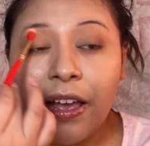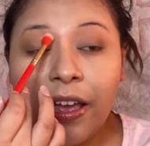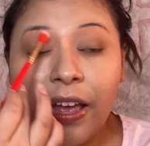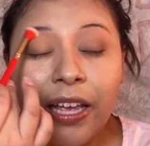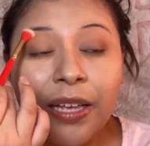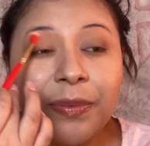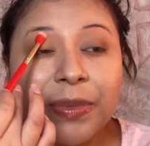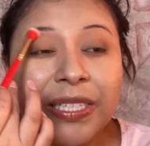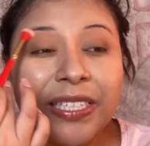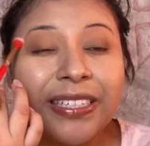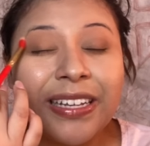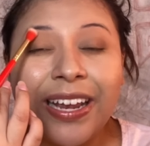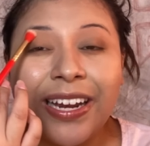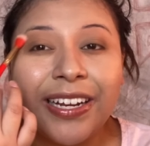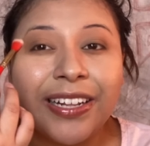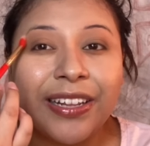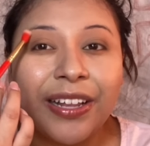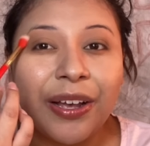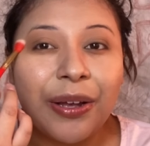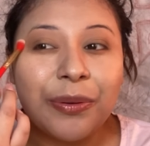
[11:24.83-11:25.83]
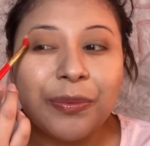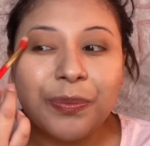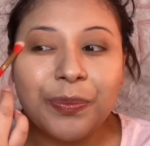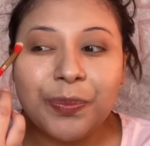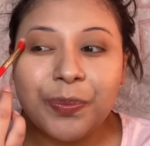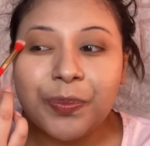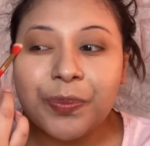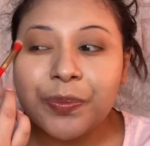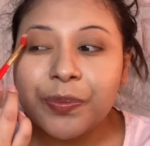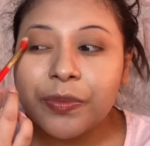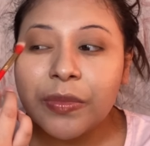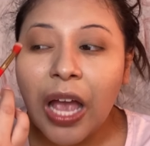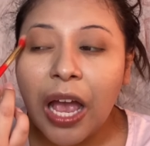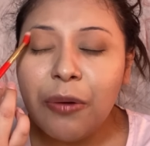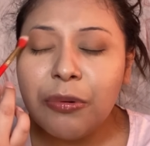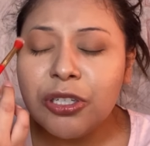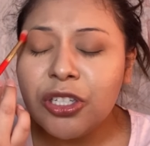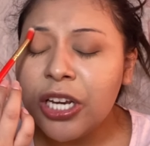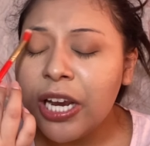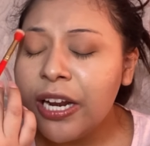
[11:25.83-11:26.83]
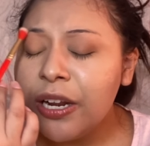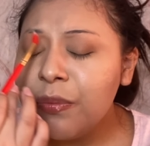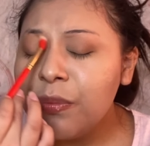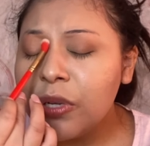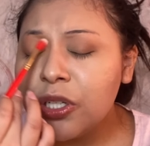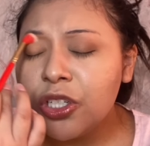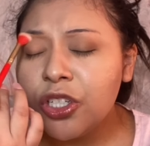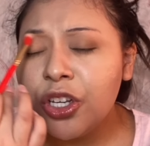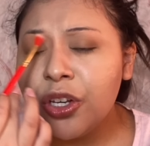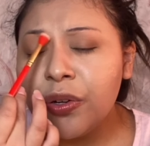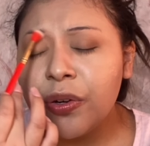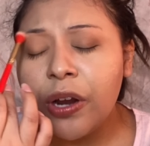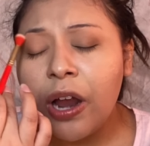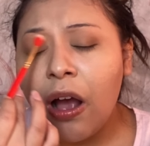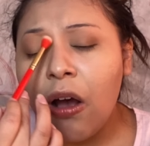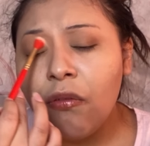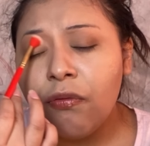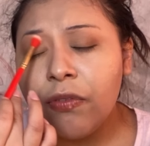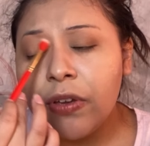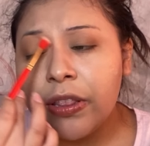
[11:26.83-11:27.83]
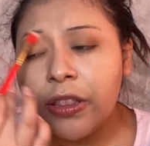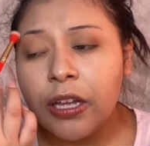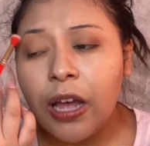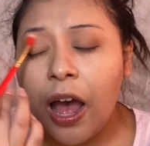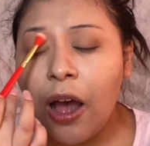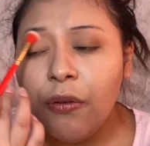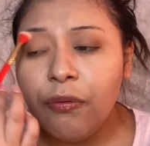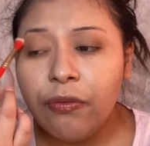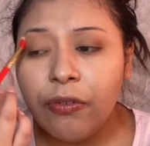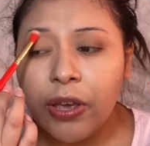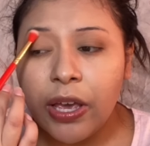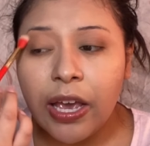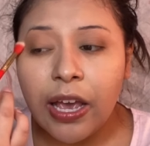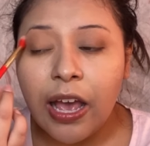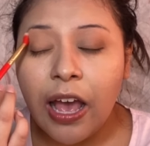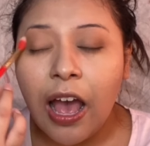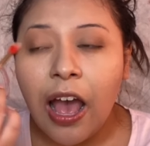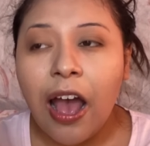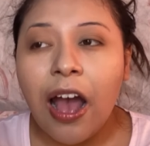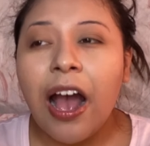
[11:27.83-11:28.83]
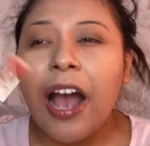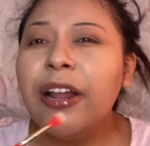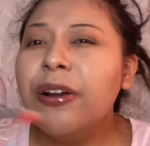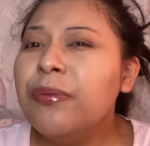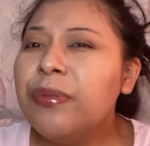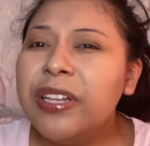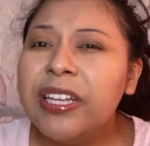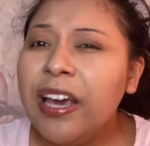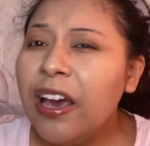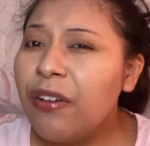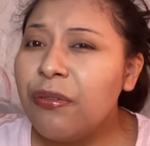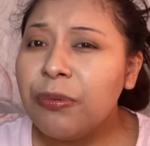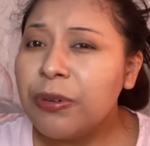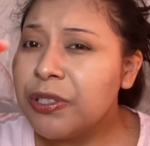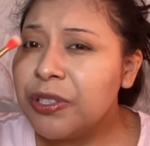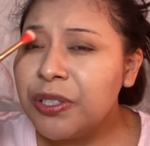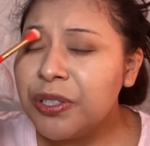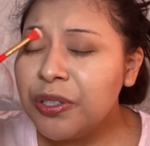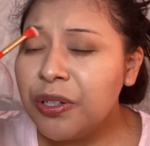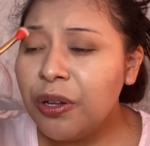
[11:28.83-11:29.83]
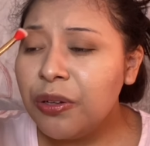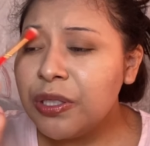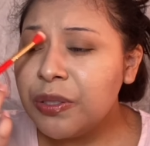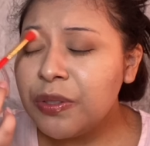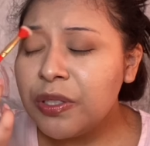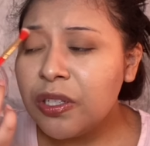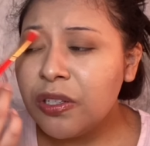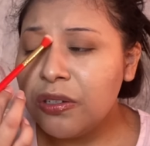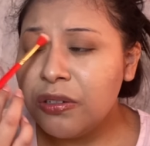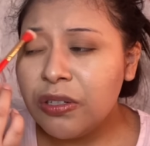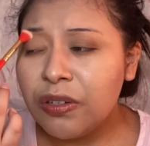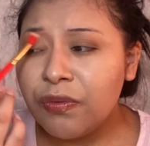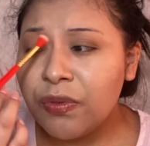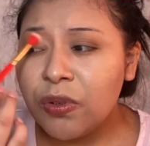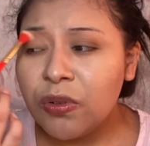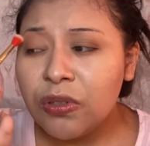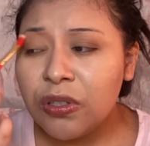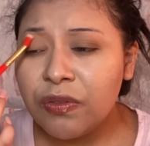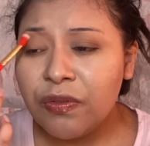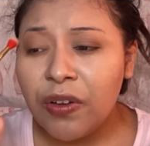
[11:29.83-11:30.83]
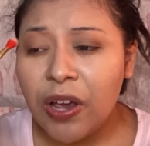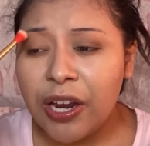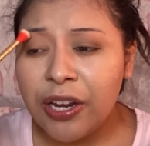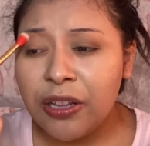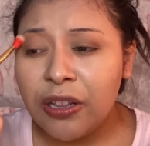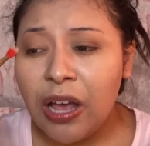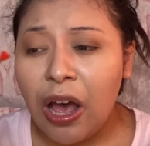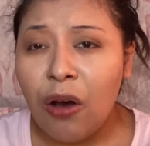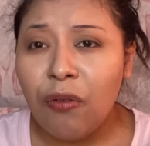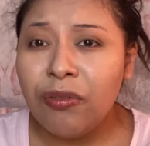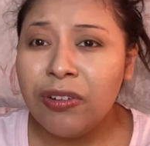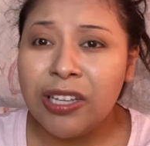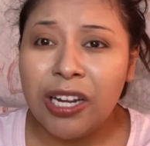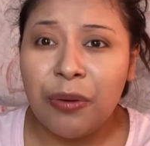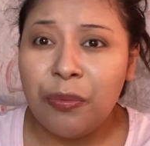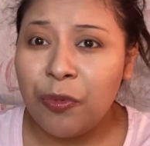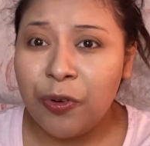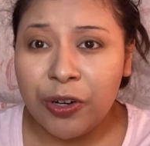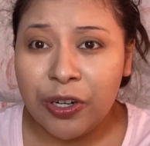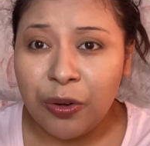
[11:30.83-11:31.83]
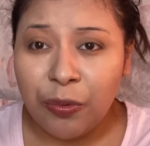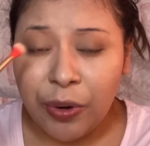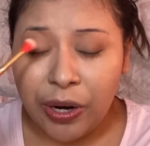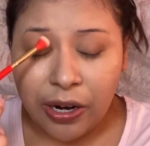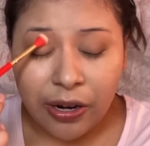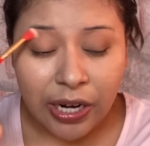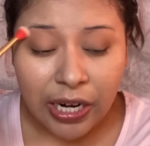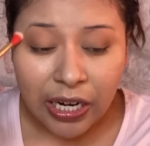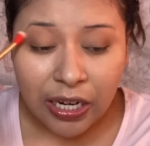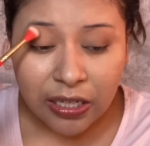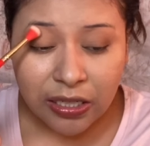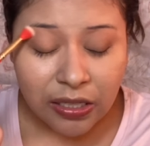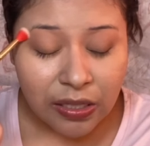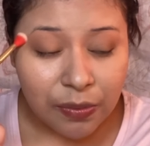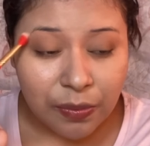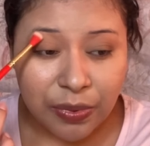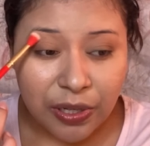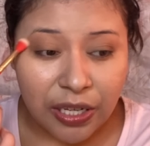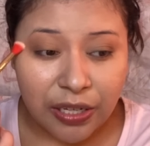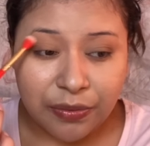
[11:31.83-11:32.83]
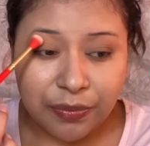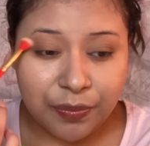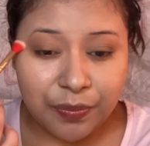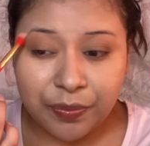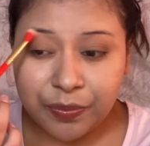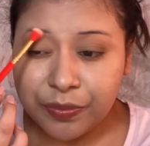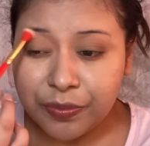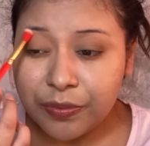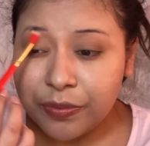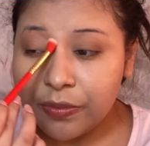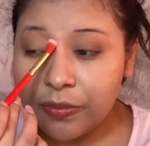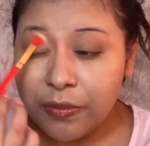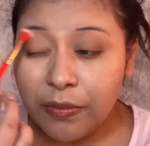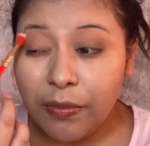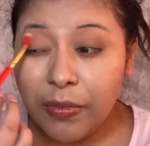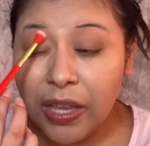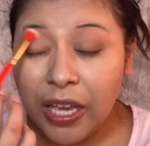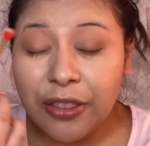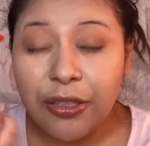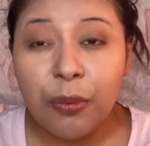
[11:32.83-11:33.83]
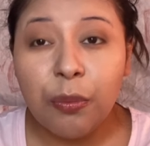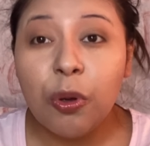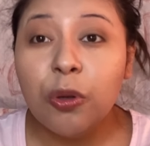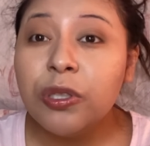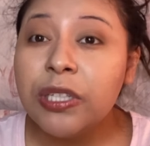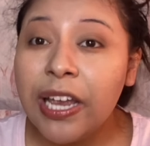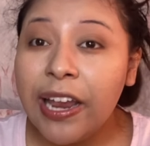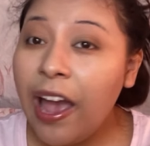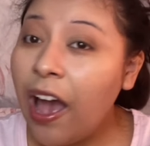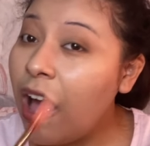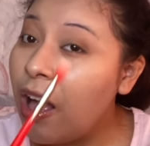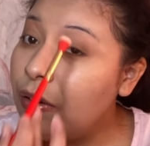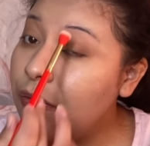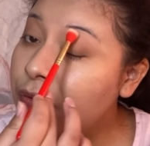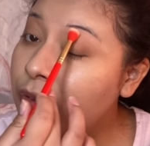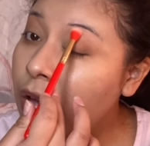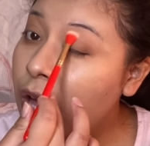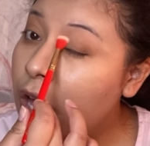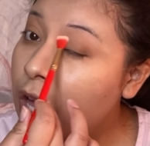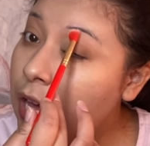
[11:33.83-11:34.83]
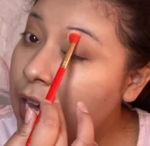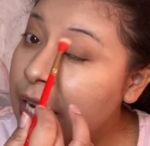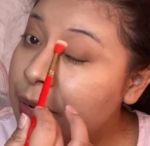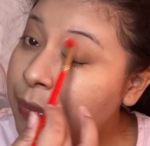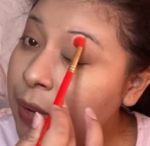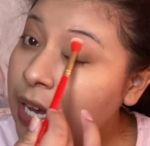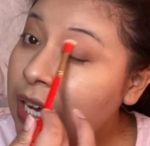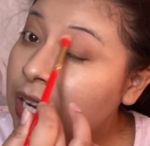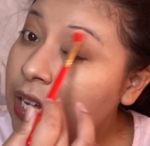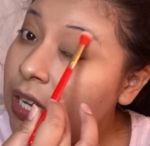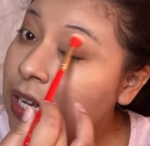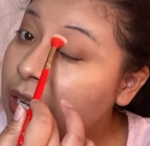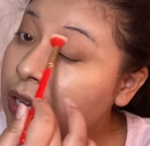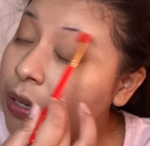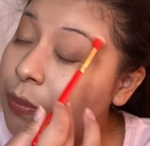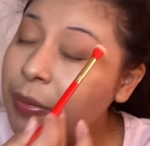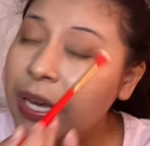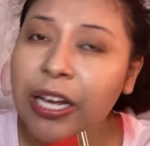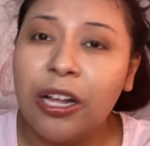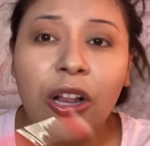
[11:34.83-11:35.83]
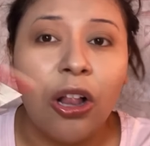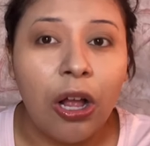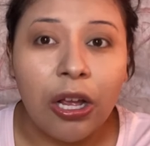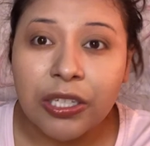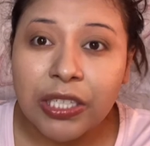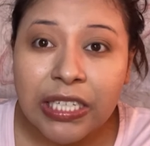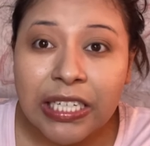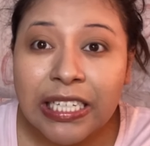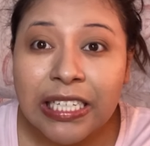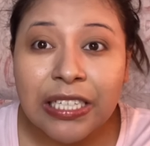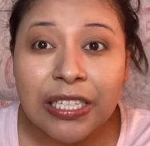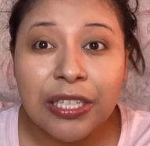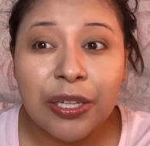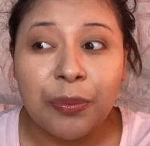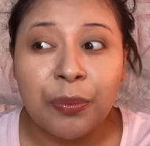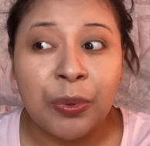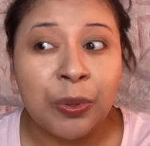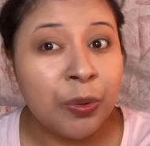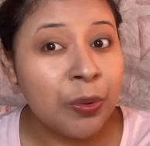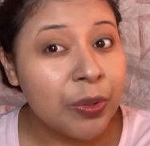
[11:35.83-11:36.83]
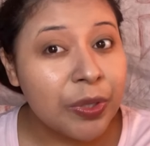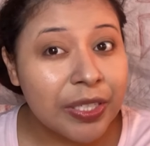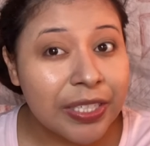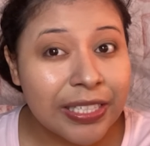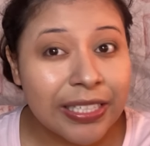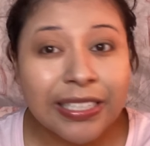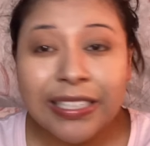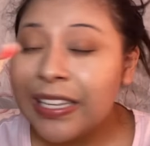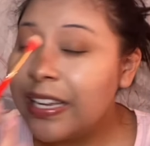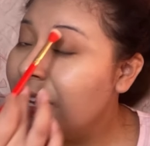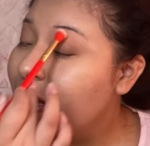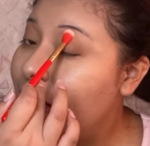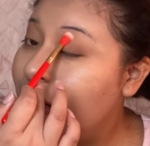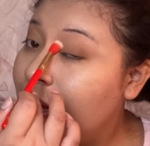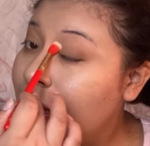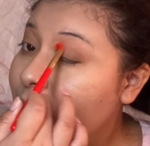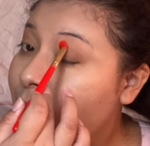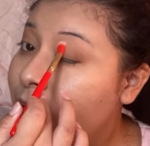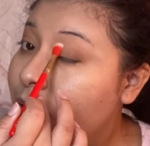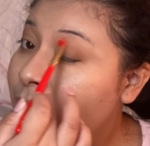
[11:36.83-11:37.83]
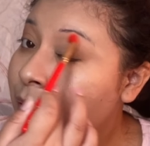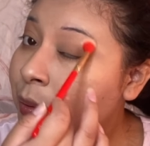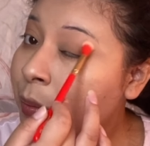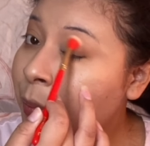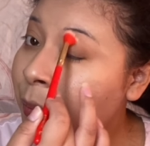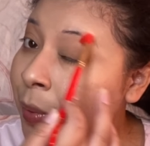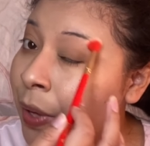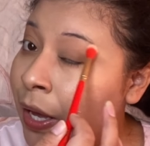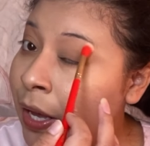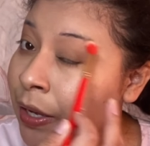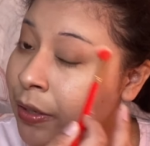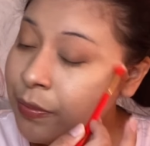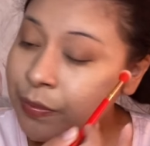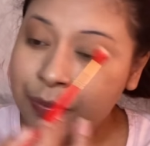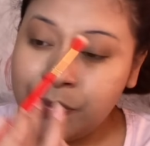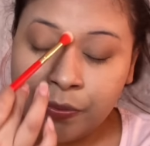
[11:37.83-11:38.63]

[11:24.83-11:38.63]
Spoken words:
I'm excited, though. I wish I had a much cuter outfit. The outfit, I don't really have Western clothes. It was a little difficult to find the outfit that I'm already wearing, but the most I have in my closet is the boots. But